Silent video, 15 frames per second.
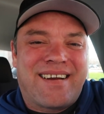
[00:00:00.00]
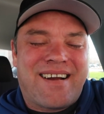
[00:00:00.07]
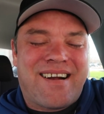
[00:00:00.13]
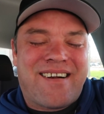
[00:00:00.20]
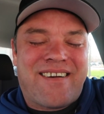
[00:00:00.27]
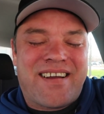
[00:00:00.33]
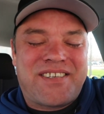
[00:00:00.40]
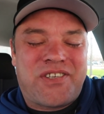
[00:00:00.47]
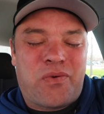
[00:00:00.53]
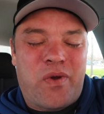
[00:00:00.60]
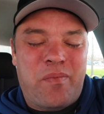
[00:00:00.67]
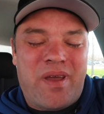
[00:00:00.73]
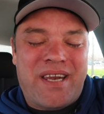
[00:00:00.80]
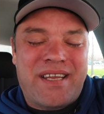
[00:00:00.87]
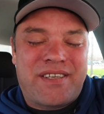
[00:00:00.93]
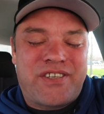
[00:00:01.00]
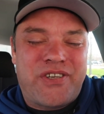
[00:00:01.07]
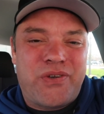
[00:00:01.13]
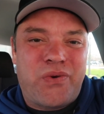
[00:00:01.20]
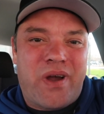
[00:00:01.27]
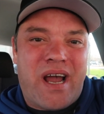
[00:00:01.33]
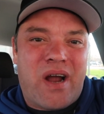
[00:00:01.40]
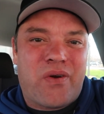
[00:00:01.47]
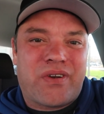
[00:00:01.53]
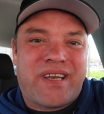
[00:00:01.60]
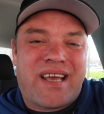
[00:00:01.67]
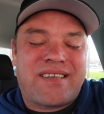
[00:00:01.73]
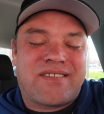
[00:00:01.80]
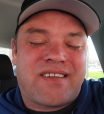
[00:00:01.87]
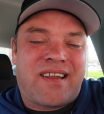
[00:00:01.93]
Alright, so we made it to our
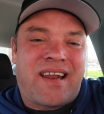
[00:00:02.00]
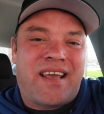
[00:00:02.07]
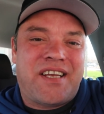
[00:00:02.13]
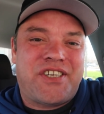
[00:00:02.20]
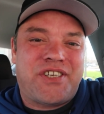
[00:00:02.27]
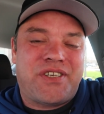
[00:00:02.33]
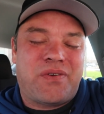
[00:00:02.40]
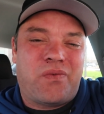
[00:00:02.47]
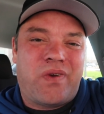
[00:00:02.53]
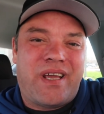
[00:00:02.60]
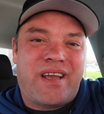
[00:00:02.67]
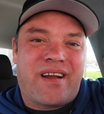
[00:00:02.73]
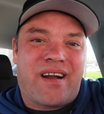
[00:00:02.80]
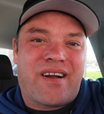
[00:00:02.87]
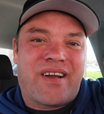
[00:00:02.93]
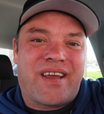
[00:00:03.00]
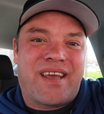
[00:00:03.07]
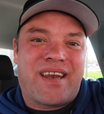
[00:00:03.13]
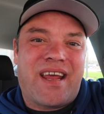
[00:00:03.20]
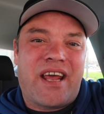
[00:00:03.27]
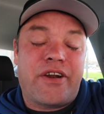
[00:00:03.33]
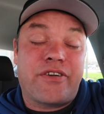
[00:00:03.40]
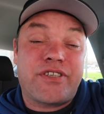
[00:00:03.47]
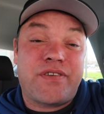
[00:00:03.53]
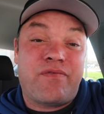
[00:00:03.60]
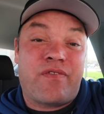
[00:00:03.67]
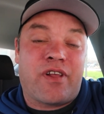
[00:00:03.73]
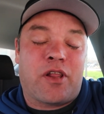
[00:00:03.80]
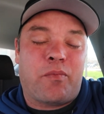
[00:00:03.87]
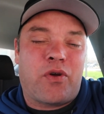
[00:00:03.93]
destination. We are in
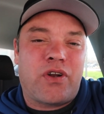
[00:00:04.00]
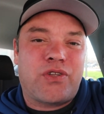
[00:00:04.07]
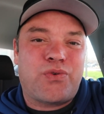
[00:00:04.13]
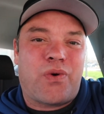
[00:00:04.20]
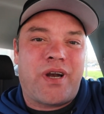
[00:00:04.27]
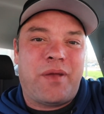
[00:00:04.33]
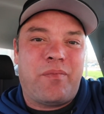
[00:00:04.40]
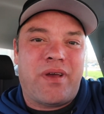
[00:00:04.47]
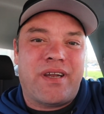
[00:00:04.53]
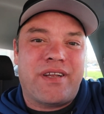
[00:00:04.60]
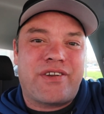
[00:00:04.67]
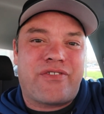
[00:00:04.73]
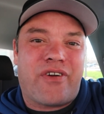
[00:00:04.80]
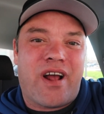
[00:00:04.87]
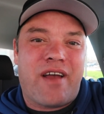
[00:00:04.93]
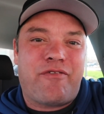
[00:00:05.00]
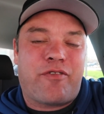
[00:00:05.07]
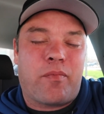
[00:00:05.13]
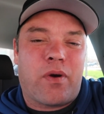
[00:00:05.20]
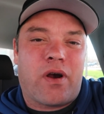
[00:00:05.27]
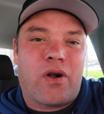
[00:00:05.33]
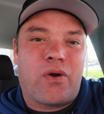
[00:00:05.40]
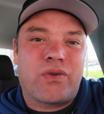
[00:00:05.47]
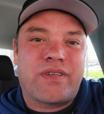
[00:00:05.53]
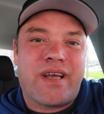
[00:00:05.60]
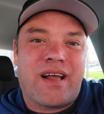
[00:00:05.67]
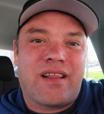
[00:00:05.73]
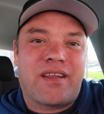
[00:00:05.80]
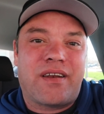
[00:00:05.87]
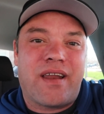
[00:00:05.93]
Hendersonville, about a 20-minute drive from our
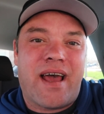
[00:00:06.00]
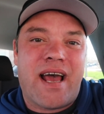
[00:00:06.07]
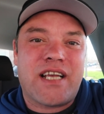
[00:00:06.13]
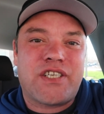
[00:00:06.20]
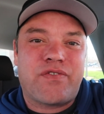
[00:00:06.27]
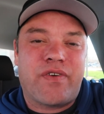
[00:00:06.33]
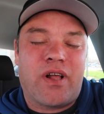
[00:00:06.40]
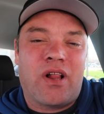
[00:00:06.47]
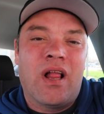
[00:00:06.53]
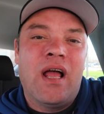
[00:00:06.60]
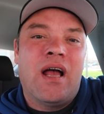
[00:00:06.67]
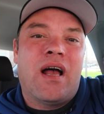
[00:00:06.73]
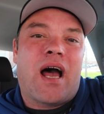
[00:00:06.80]
hotel in Nashville.